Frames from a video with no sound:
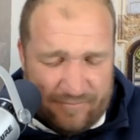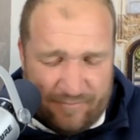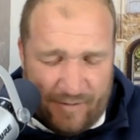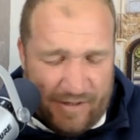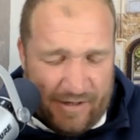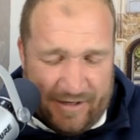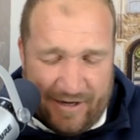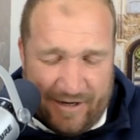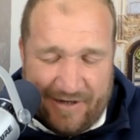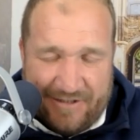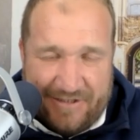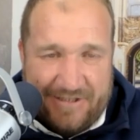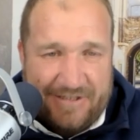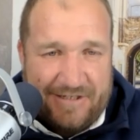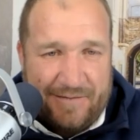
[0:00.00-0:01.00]
and yeah, I
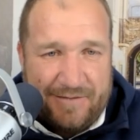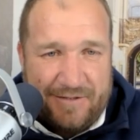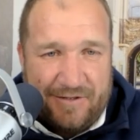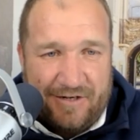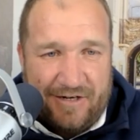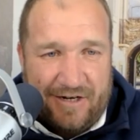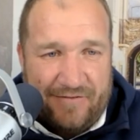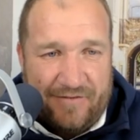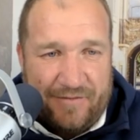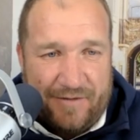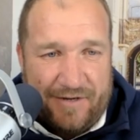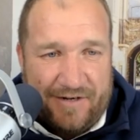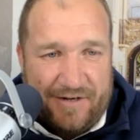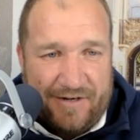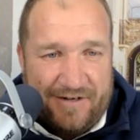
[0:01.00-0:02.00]
just absolutely love it,
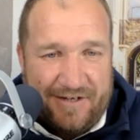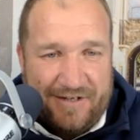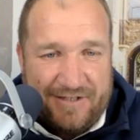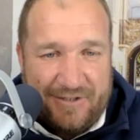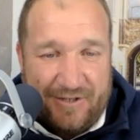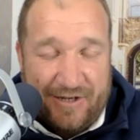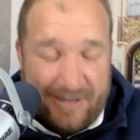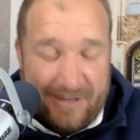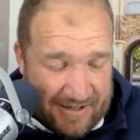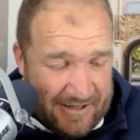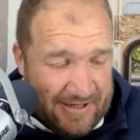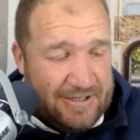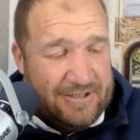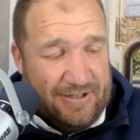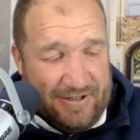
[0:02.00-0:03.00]
man. Uh, so yeah,
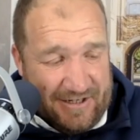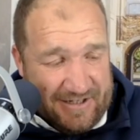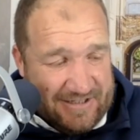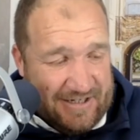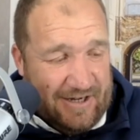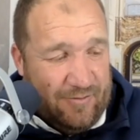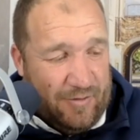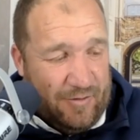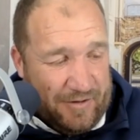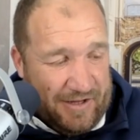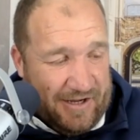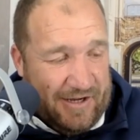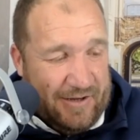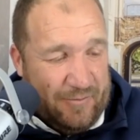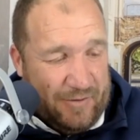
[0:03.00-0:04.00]
so yesterday we were
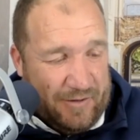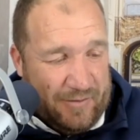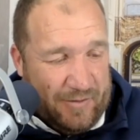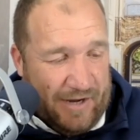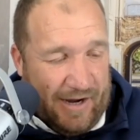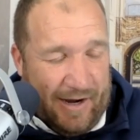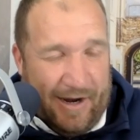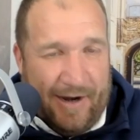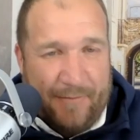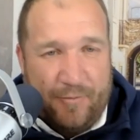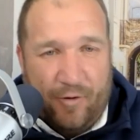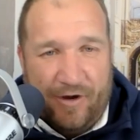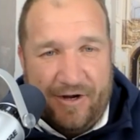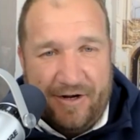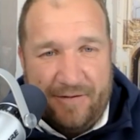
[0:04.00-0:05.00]
there. We, we I
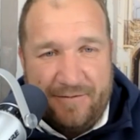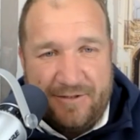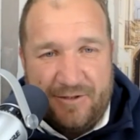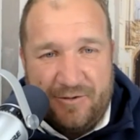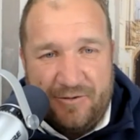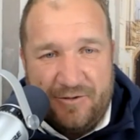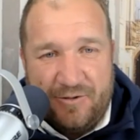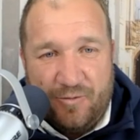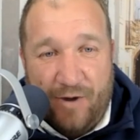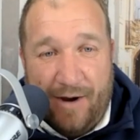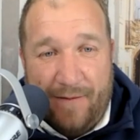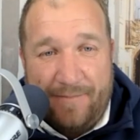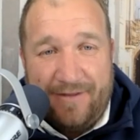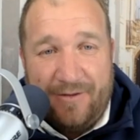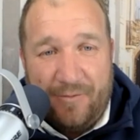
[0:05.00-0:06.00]
upgraded him to to
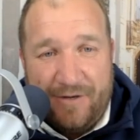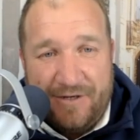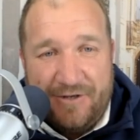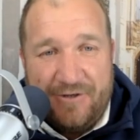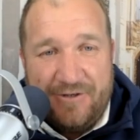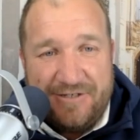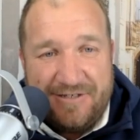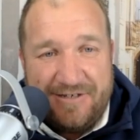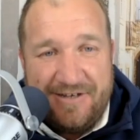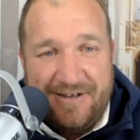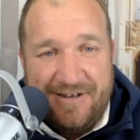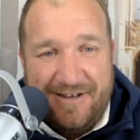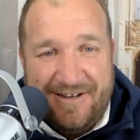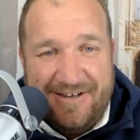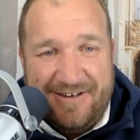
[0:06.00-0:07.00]
wiping the windows,
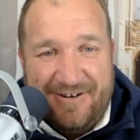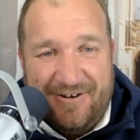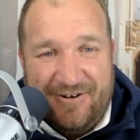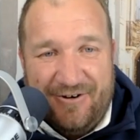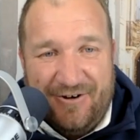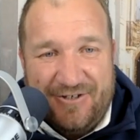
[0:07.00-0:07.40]
you know, not